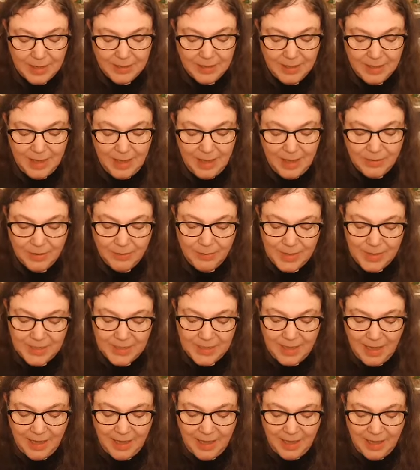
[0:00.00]
Together we
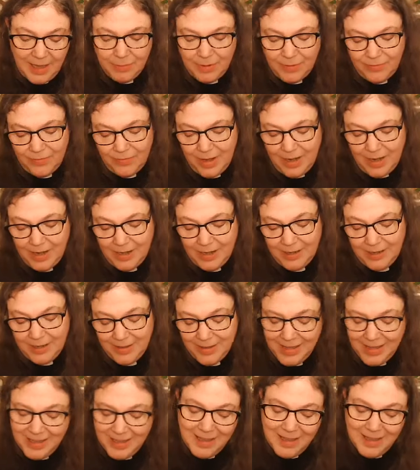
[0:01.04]
sang the refrain,
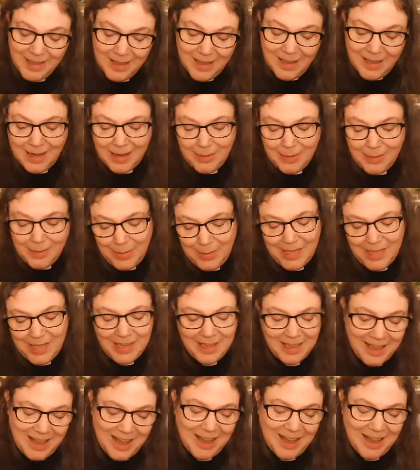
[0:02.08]
Y eran
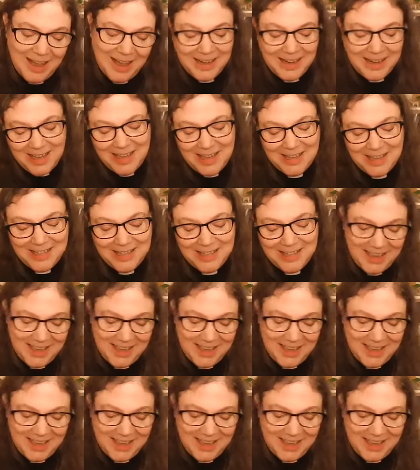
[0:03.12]
mexicanas,